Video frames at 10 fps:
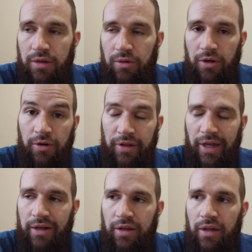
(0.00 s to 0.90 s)

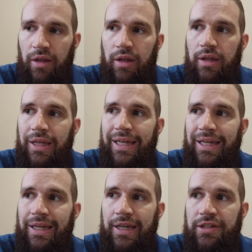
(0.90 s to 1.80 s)
that
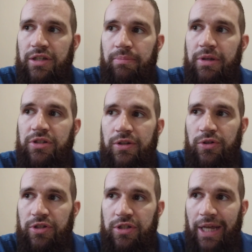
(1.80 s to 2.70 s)
it's a
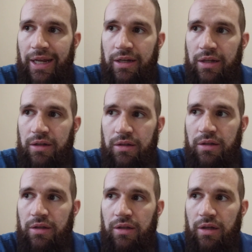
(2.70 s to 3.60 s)

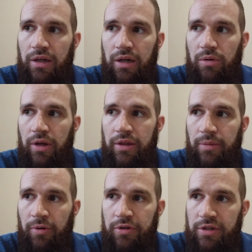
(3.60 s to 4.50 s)
misunderstanding in
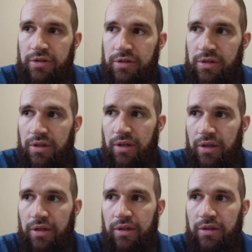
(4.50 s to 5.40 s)
the person's
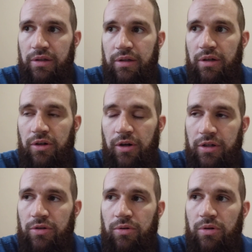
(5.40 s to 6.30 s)

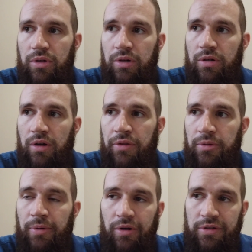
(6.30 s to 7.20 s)
heart or
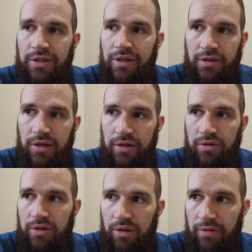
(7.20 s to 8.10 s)
other parts that they think in
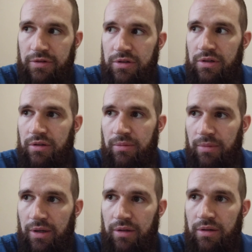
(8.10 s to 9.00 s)
their nafs, in their
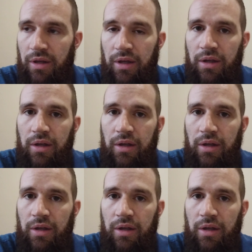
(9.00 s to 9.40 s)
mind,